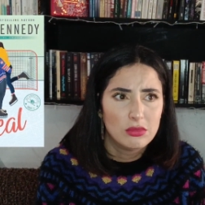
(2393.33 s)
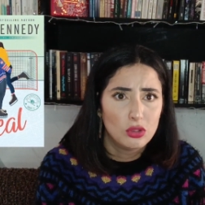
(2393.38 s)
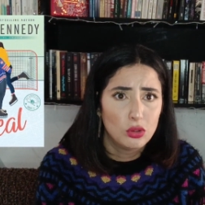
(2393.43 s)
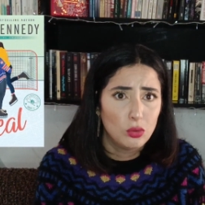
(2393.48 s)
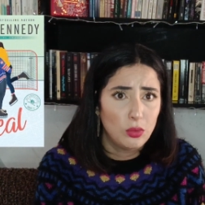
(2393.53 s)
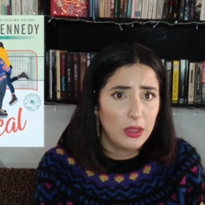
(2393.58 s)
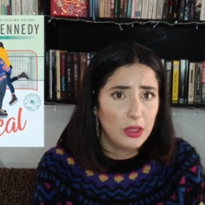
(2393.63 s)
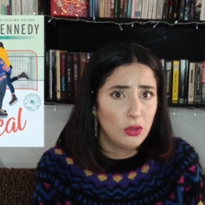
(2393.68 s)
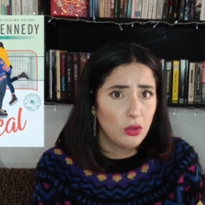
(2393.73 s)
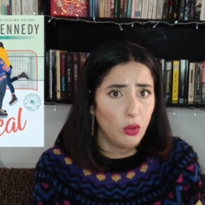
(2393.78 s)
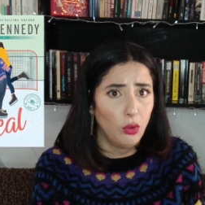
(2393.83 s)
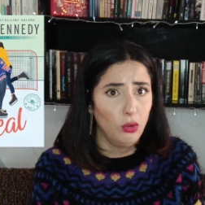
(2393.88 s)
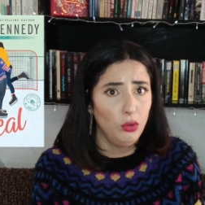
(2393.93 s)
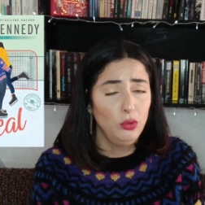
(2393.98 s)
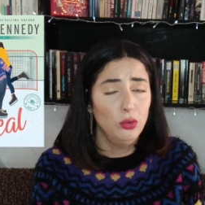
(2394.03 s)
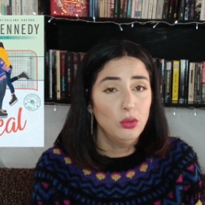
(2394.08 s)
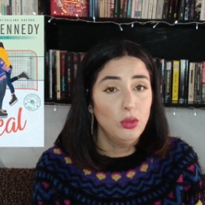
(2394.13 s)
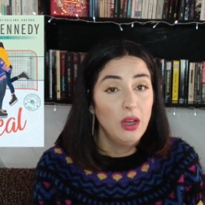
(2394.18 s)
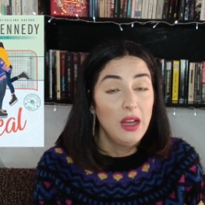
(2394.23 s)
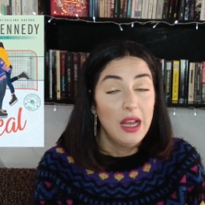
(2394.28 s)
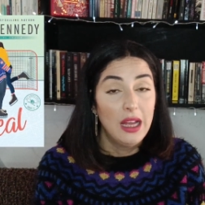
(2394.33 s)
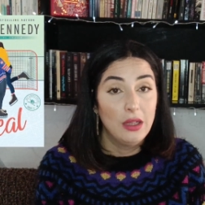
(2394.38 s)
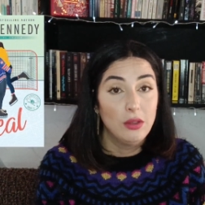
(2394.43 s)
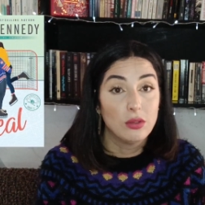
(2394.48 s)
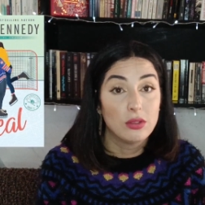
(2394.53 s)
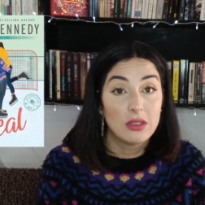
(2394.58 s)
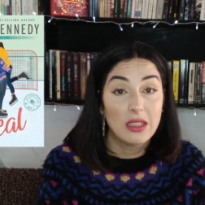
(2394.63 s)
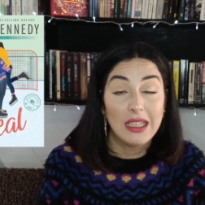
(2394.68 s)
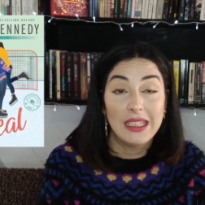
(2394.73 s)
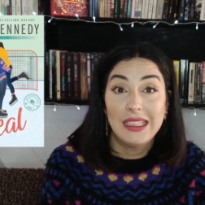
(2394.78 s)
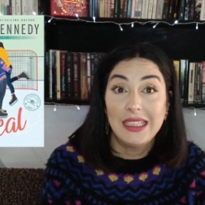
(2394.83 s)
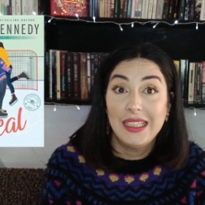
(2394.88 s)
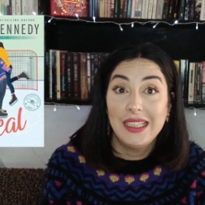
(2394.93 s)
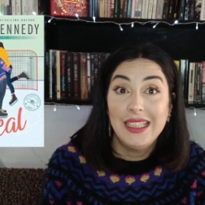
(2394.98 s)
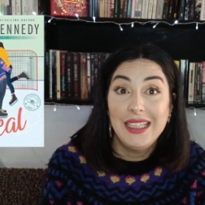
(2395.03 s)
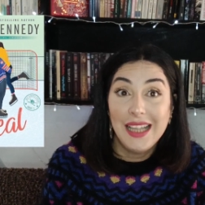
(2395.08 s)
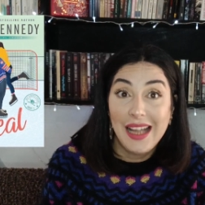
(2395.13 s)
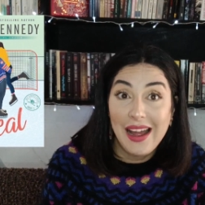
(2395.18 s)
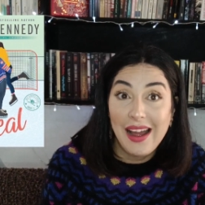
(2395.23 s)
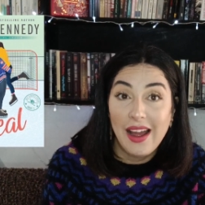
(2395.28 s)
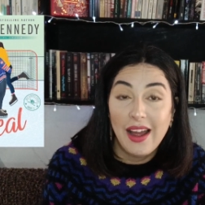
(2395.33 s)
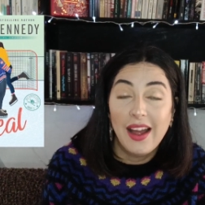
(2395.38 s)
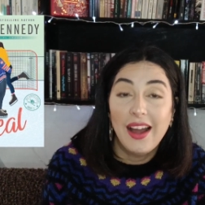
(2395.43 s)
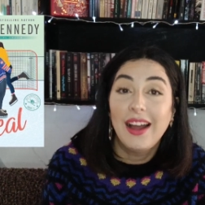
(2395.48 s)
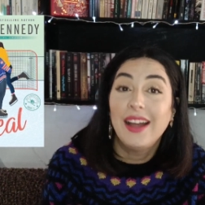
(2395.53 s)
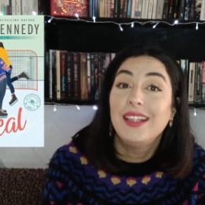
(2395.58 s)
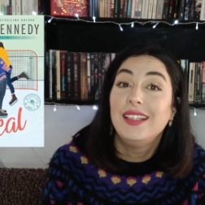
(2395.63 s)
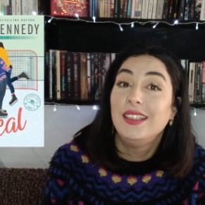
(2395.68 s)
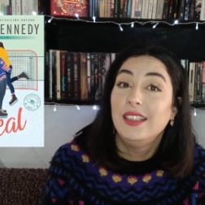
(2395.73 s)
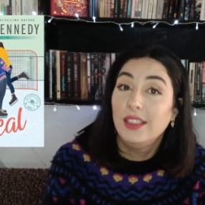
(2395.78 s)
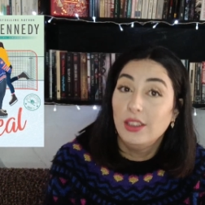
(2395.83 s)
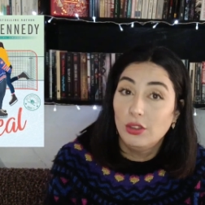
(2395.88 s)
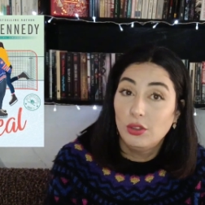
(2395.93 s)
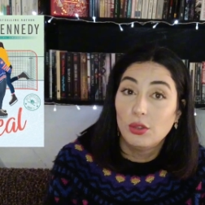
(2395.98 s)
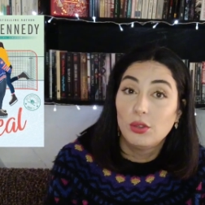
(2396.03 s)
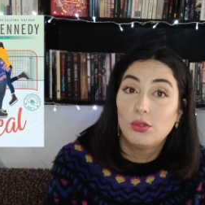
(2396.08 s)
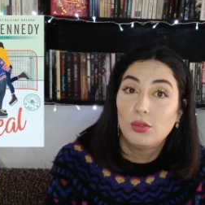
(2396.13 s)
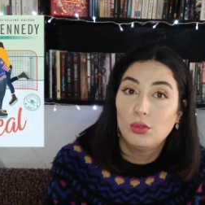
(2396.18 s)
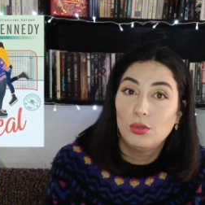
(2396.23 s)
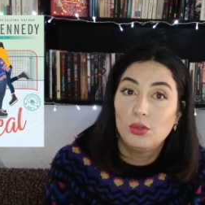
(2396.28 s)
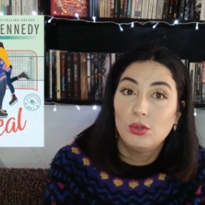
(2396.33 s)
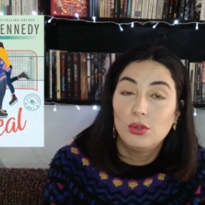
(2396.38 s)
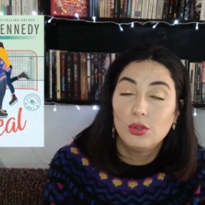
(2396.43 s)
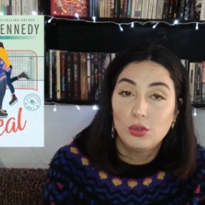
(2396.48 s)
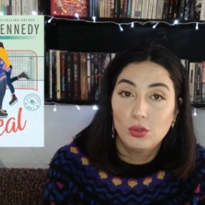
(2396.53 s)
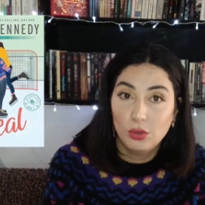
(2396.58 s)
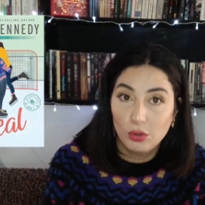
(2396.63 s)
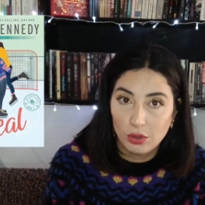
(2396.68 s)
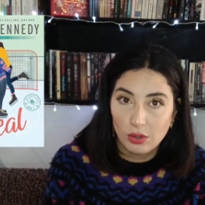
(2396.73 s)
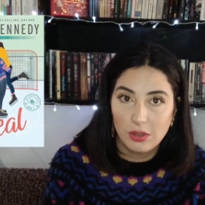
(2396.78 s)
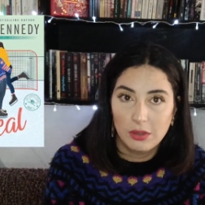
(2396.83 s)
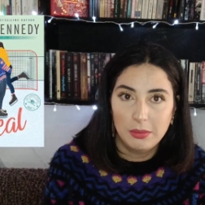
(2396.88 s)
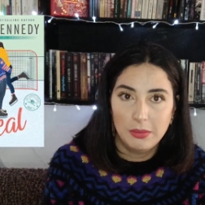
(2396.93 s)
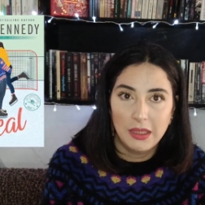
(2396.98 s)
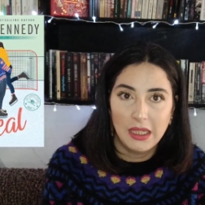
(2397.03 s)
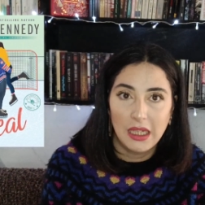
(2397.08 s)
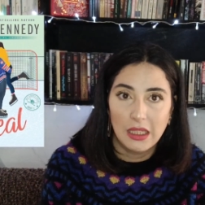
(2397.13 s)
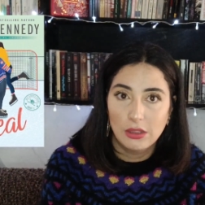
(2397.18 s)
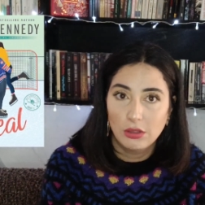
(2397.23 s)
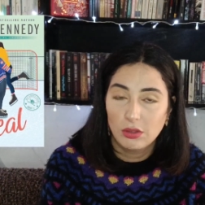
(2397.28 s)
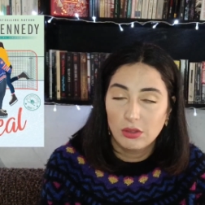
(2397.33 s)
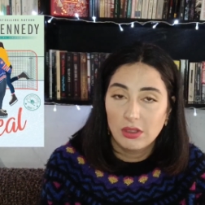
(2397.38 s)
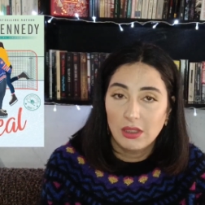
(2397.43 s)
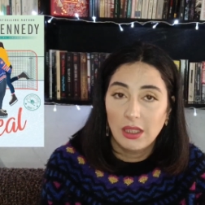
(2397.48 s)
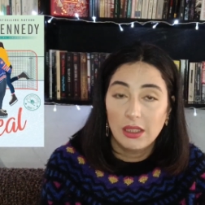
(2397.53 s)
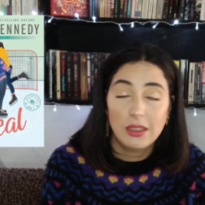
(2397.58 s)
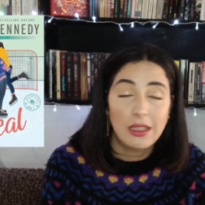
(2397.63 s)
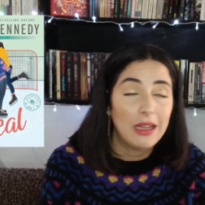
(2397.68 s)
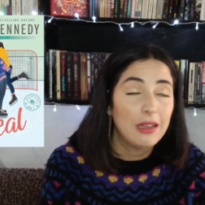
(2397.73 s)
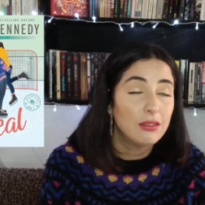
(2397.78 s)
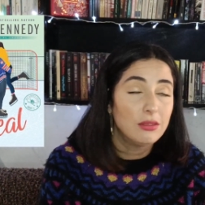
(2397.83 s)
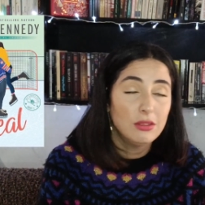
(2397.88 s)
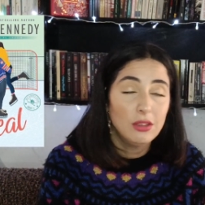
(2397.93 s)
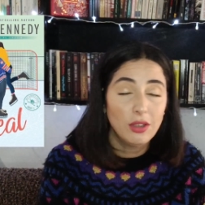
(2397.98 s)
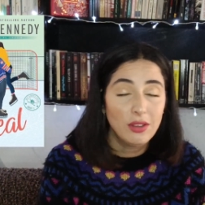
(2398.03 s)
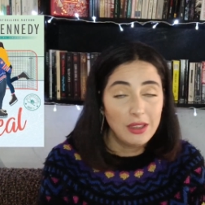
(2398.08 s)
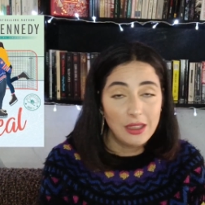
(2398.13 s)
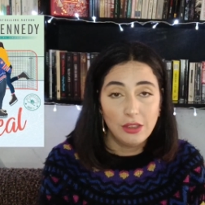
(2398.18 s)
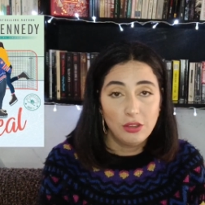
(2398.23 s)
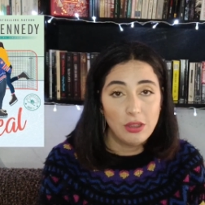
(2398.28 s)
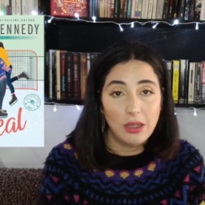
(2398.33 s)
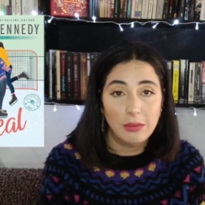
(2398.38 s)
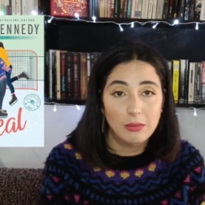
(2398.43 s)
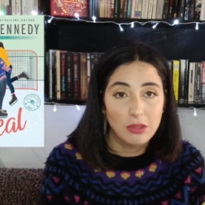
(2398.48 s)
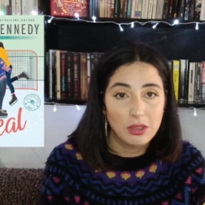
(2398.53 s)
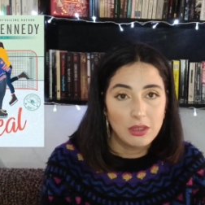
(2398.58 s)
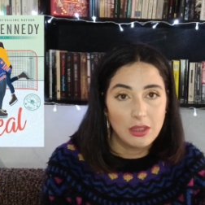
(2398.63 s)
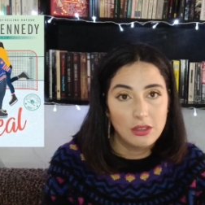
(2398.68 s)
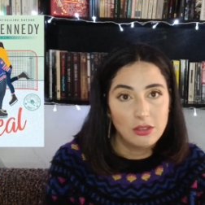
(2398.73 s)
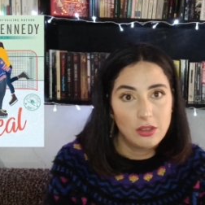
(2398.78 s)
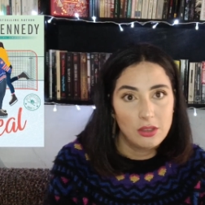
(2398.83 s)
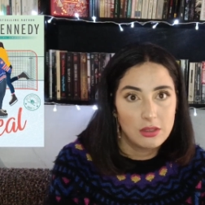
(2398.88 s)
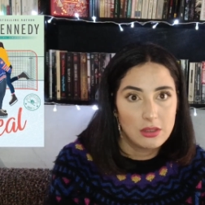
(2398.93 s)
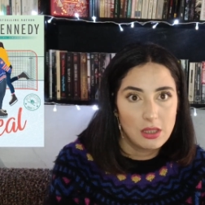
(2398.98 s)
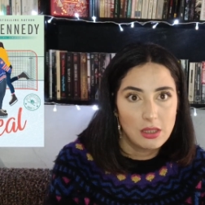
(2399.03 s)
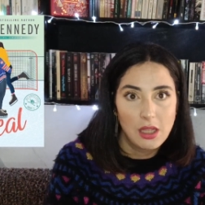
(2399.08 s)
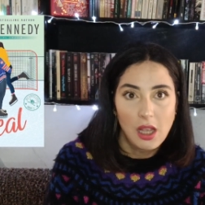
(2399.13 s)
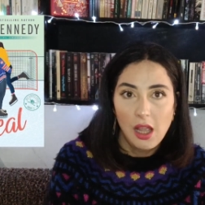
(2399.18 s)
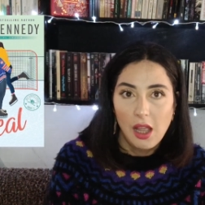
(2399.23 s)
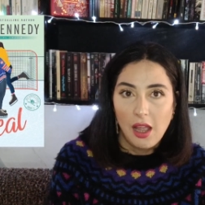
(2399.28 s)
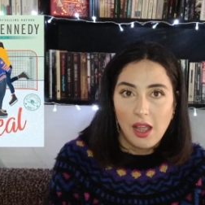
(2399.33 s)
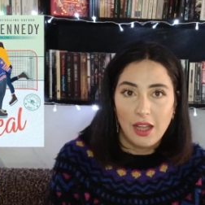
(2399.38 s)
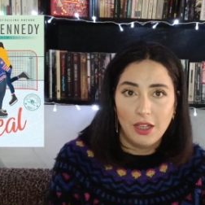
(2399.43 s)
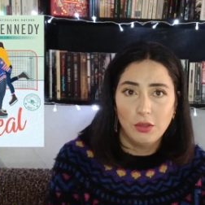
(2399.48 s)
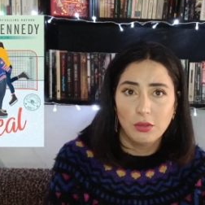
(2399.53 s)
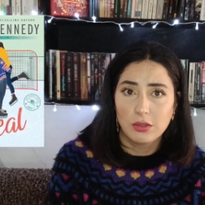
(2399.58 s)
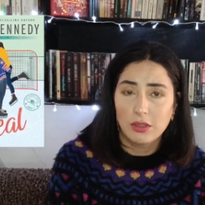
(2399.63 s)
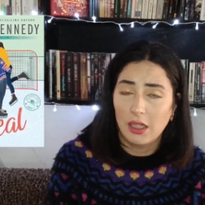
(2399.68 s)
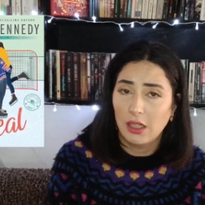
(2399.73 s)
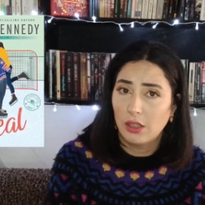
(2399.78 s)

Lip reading: do I know you? And he was like yeah I need you to tutor me and she was like no thank you I'm not interested and he was